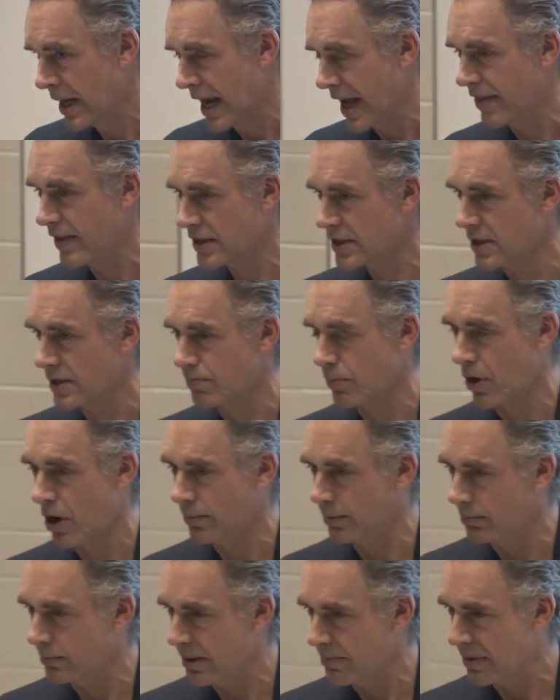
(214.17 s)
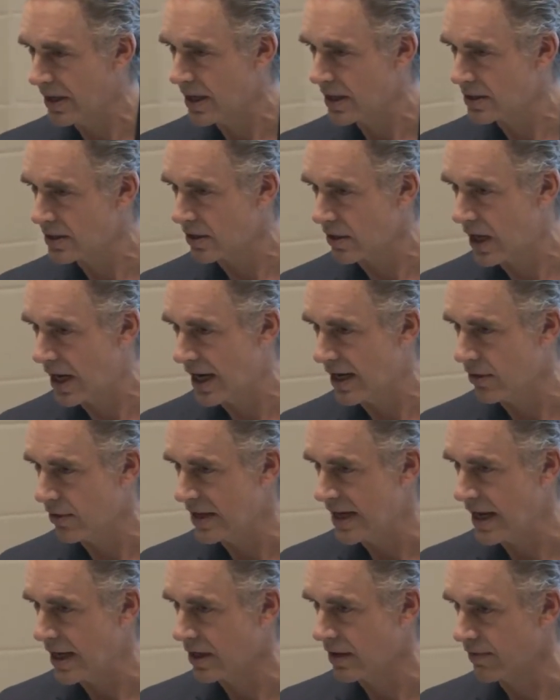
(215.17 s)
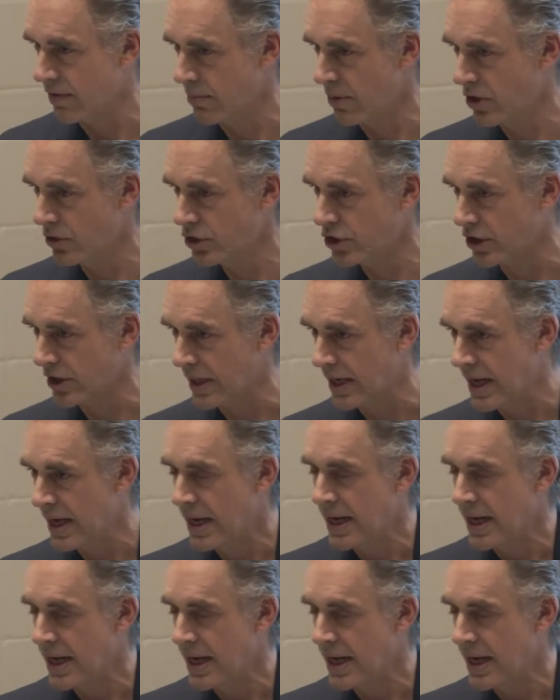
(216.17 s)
and this is probably because they're higher in negative emotion,